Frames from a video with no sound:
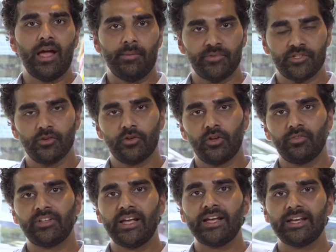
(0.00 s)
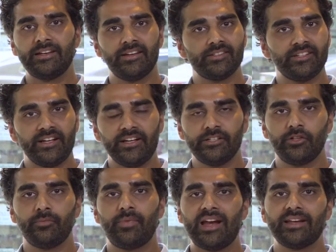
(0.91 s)
episode of Think India
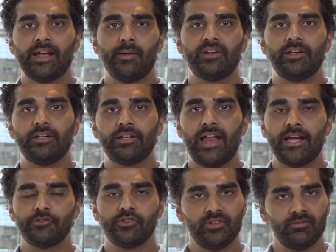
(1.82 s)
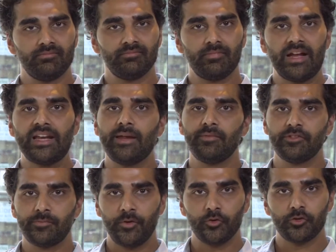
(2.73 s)
series with Brand Capital International. My name
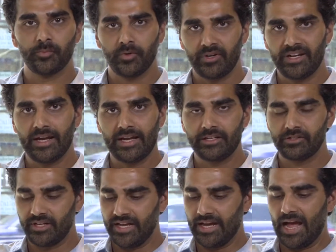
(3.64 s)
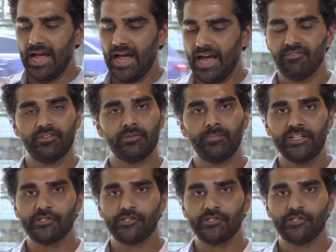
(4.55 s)
is Piyush Puri, and today I have with me